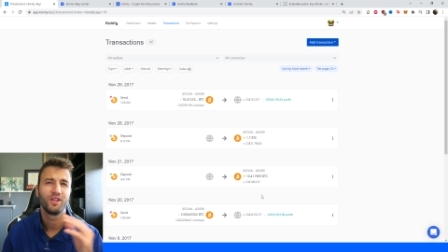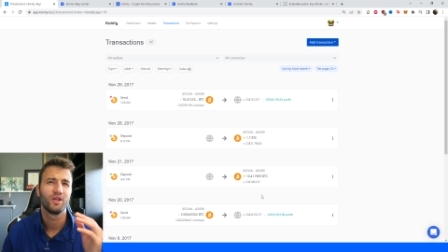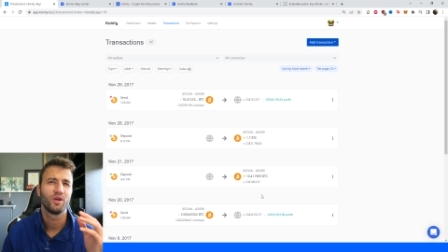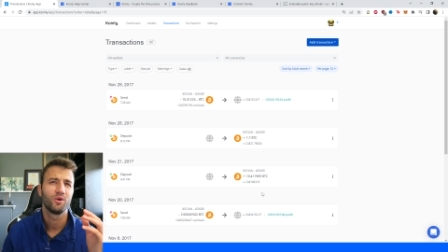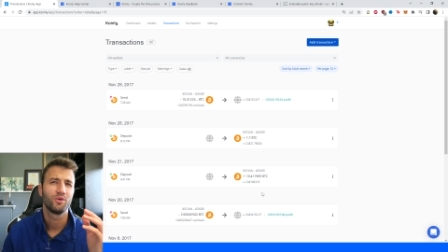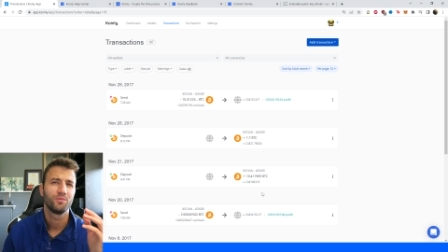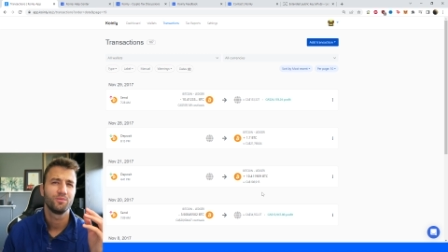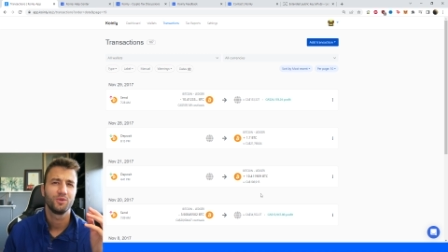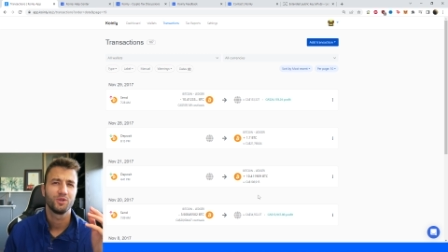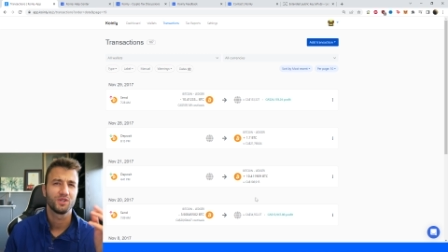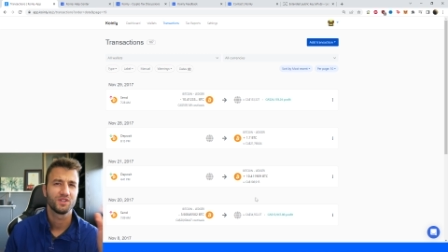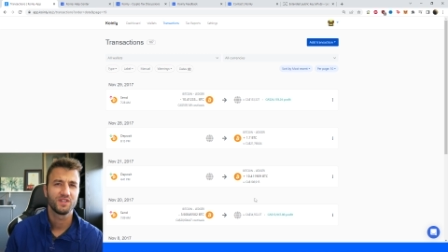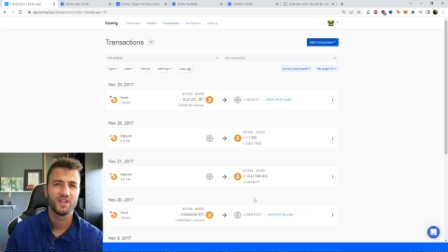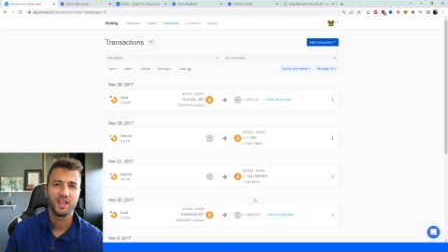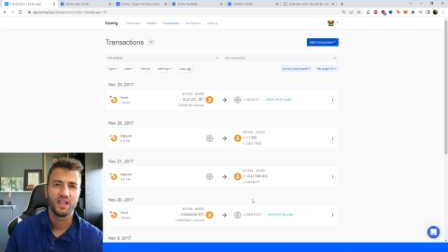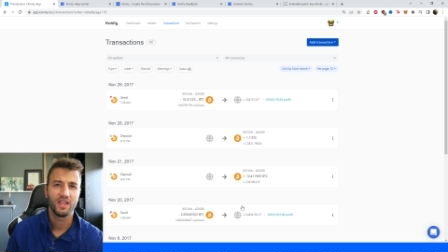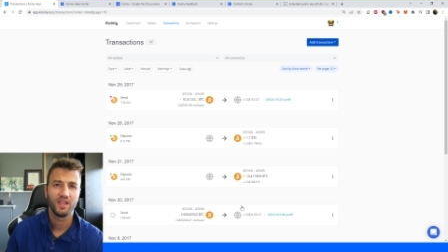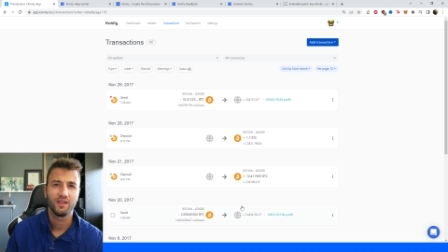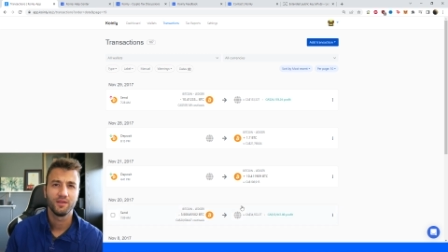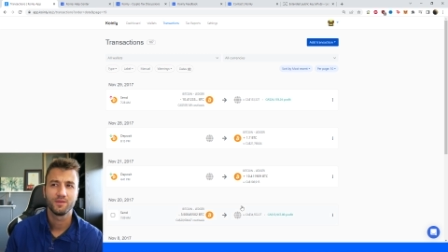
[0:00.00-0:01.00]
You know, your
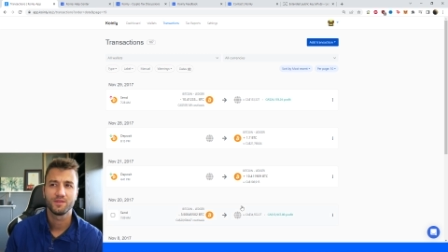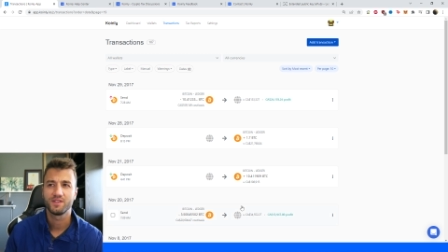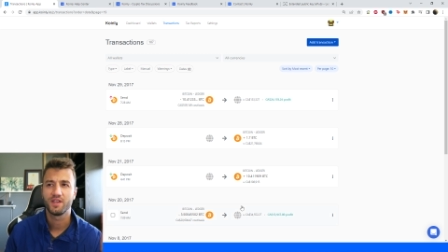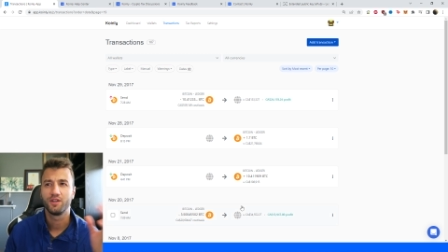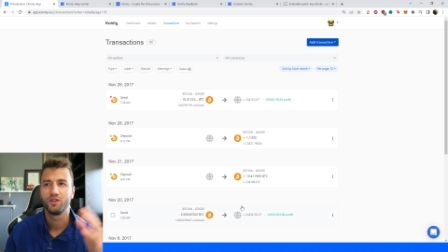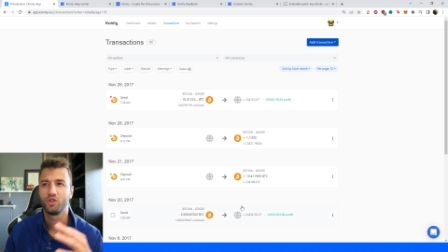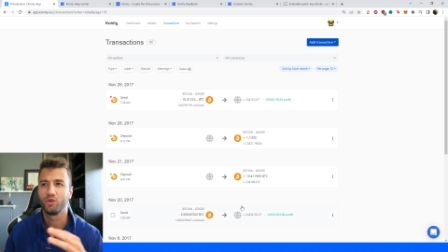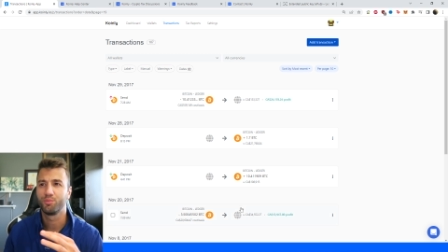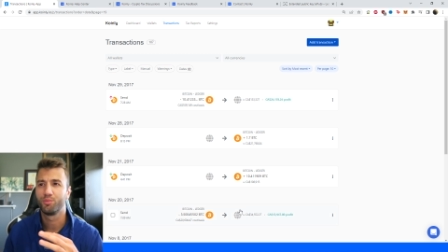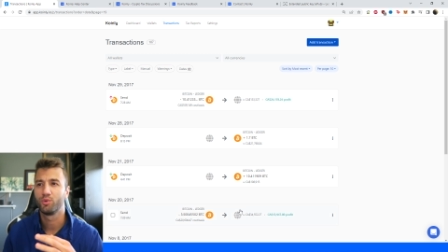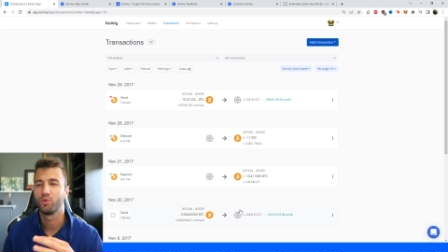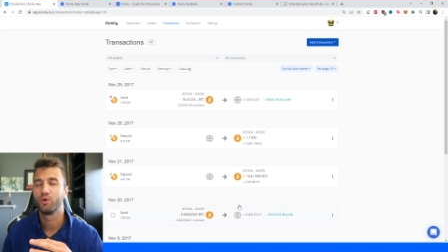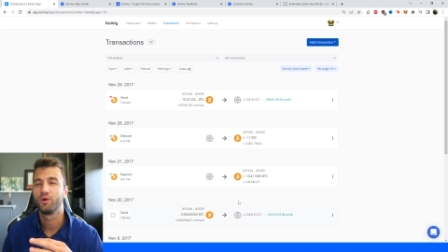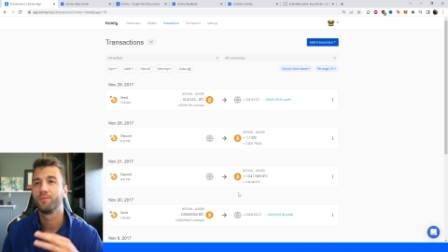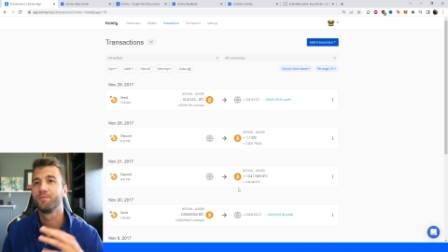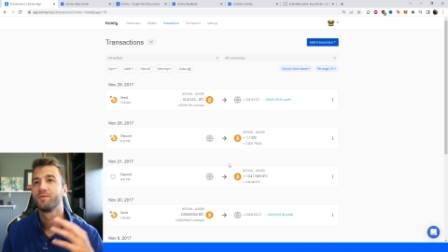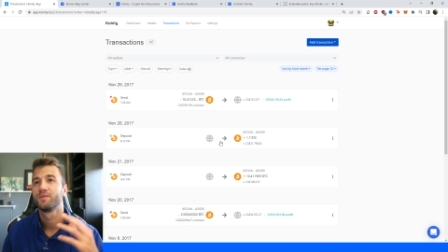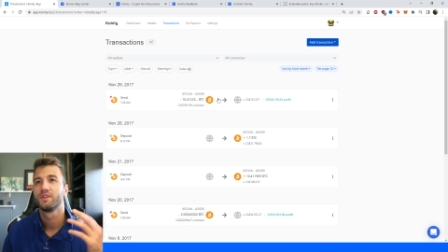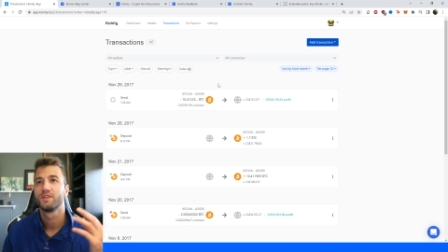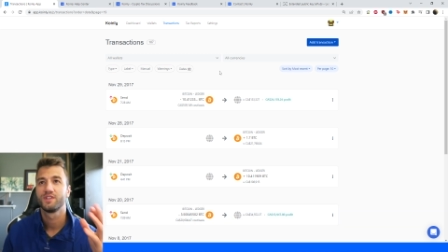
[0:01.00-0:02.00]
staking, sent to
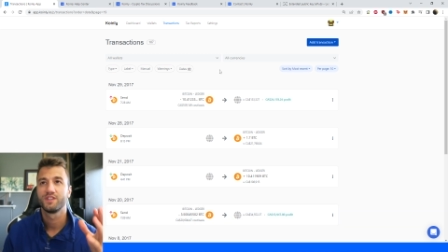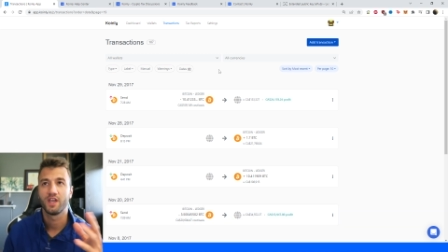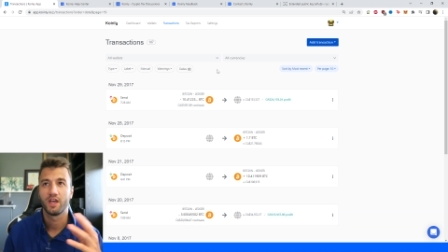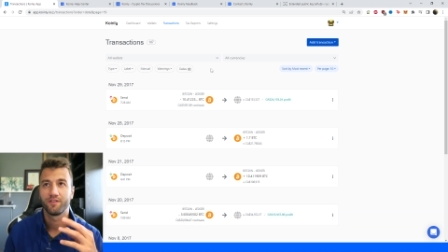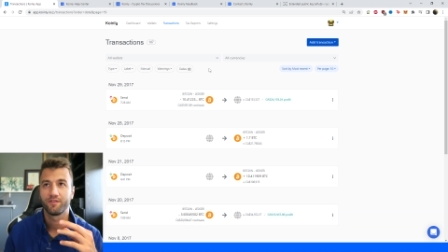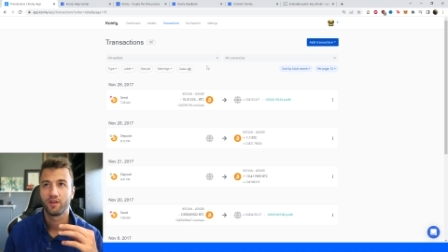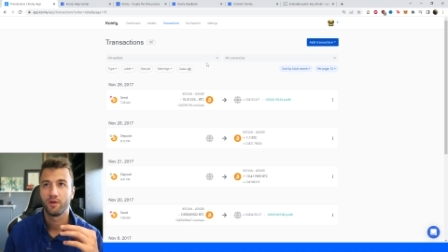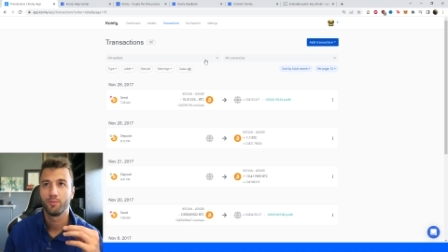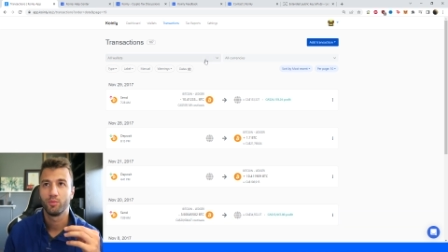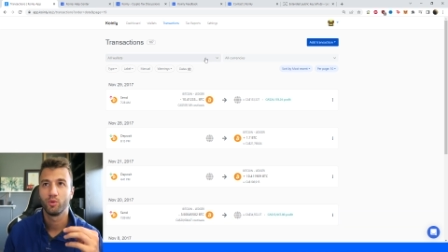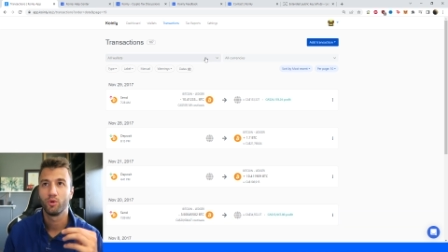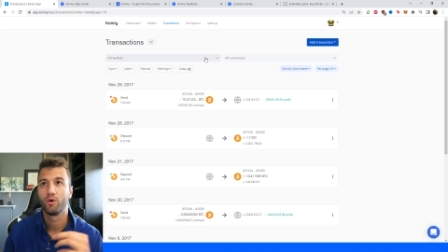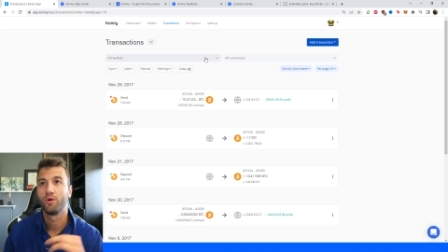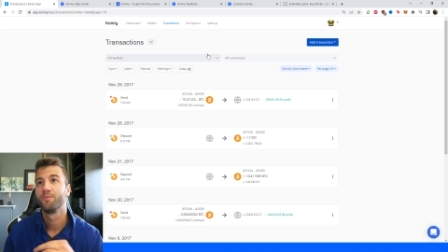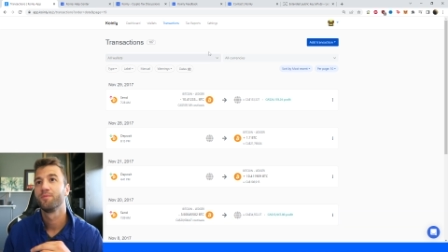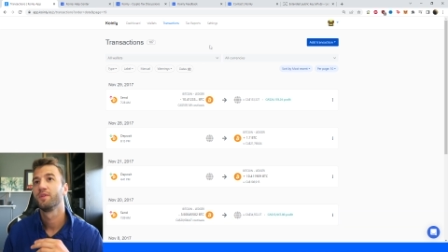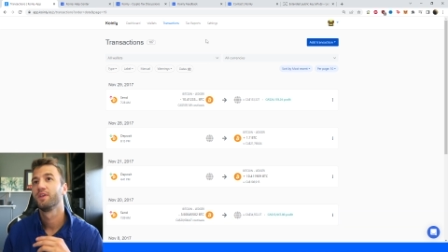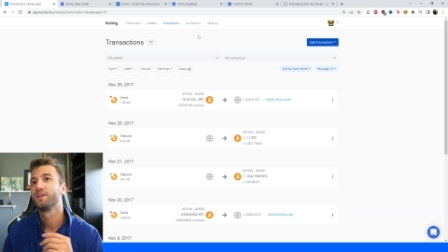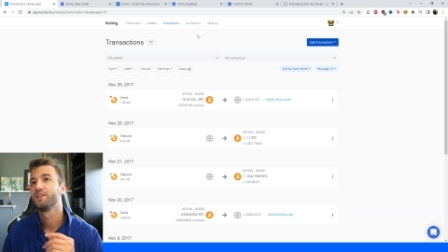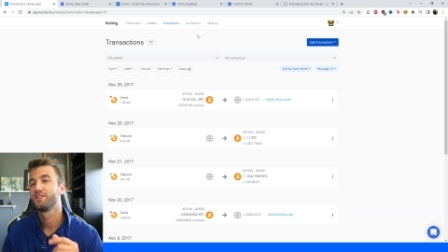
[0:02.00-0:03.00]
pool, sent from
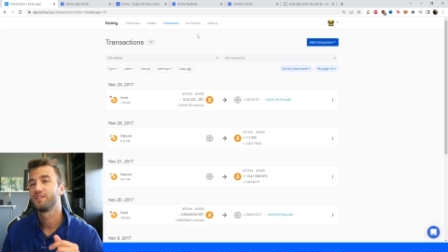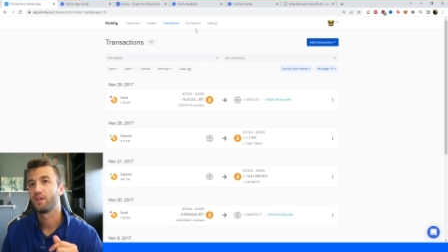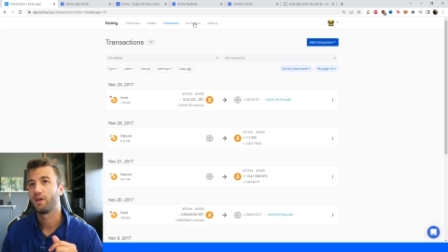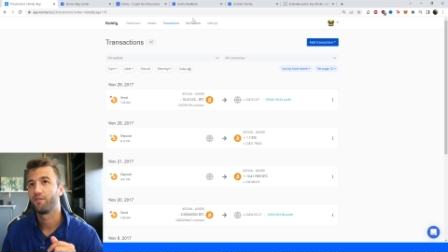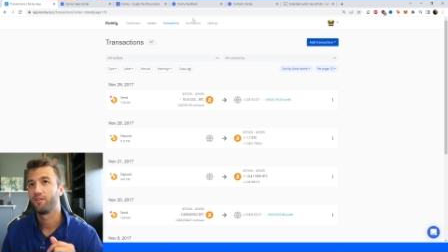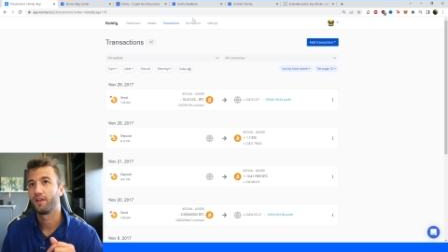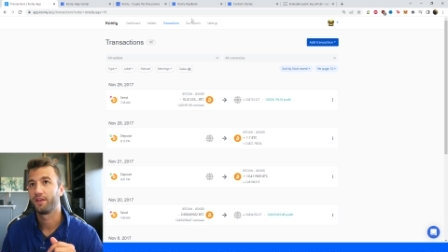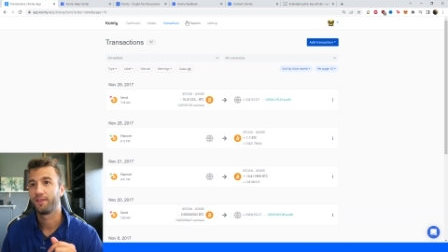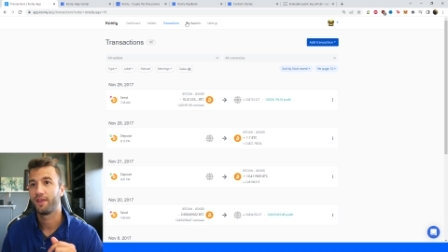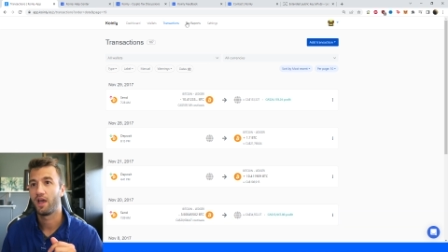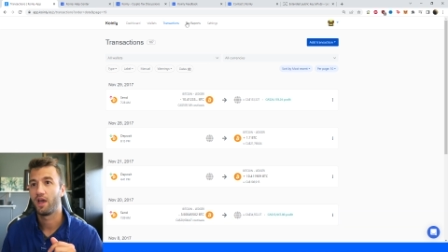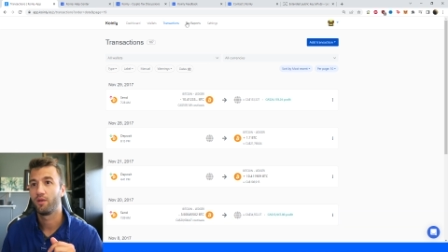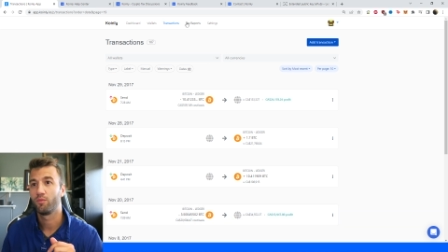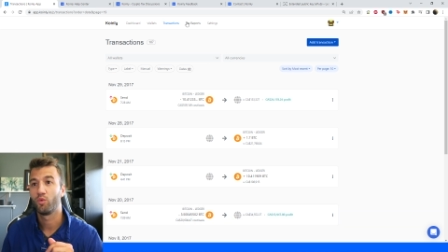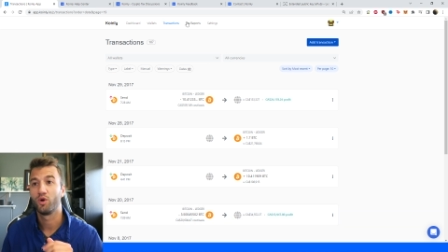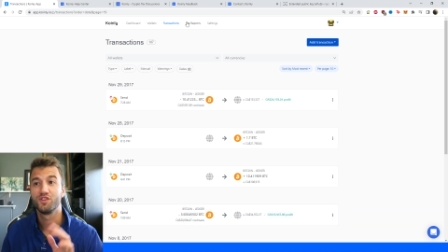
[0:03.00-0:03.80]
pool, stuff like that.